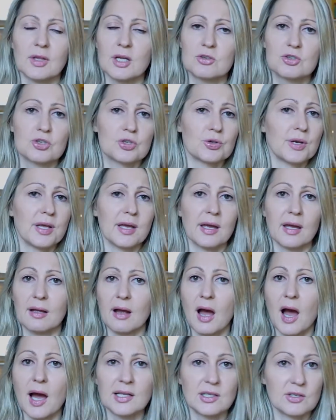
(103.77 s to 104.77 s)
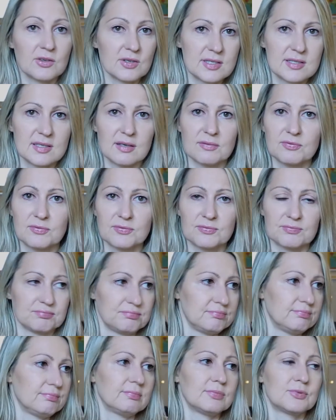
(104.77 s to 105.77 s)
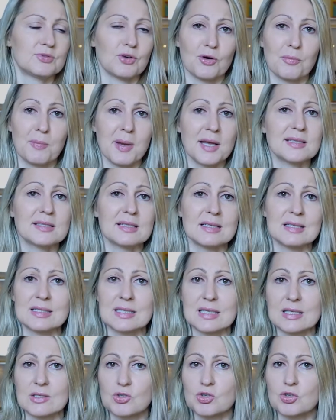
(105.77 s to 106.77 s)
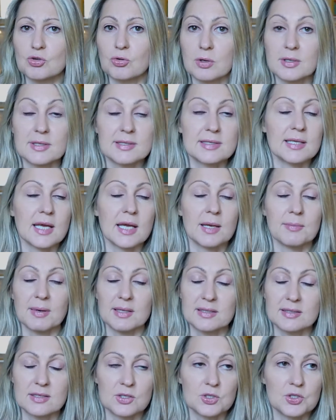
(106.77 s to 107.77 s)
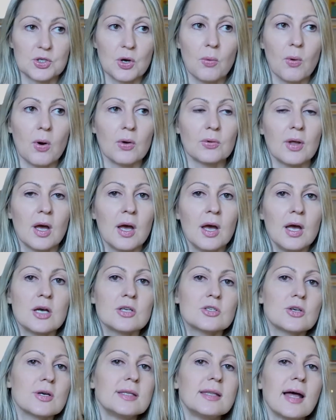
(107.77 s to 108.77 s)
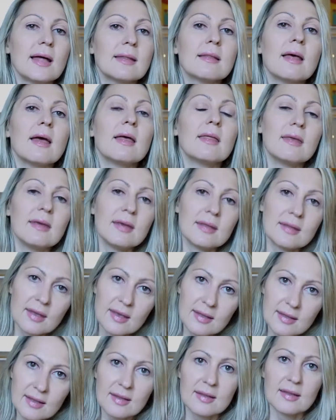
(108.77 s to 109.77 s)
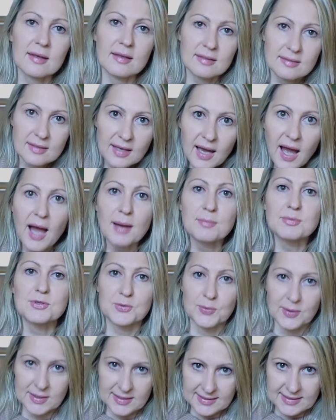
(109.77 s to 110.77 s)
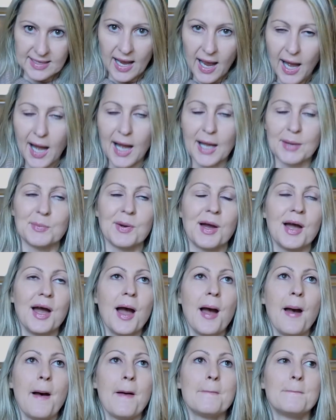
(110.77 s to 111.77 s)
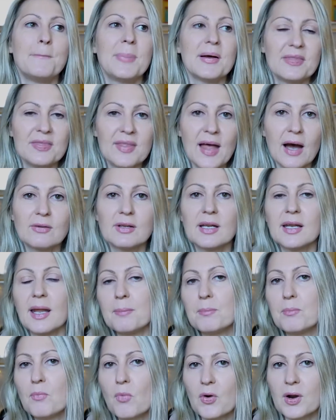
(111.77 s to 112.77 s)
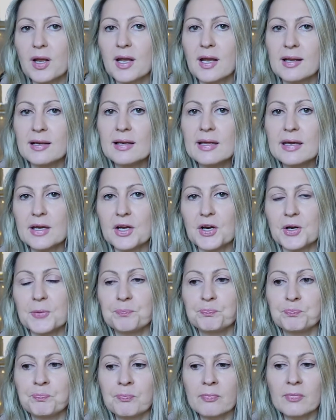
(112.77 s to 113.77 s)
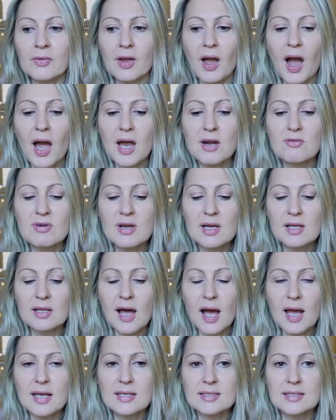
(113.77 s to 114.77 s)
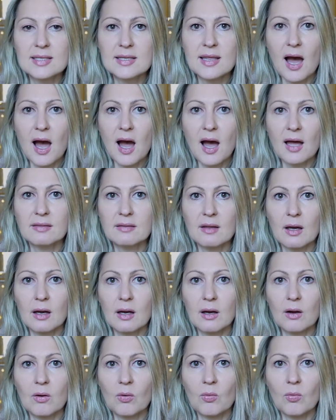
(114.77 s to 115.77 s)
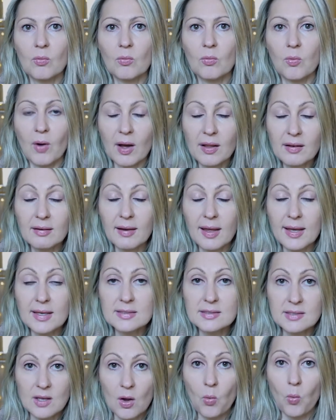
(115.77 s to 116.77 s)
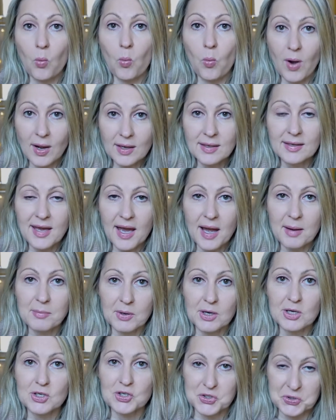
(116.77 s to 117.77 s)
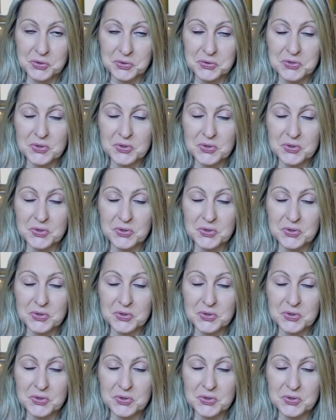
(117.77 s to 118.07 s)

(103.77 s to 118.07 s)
shooting and hundreds of documentaries and short segments and so on. So it comes with time. But now that I'm more clear, I realize that one lens, one camera should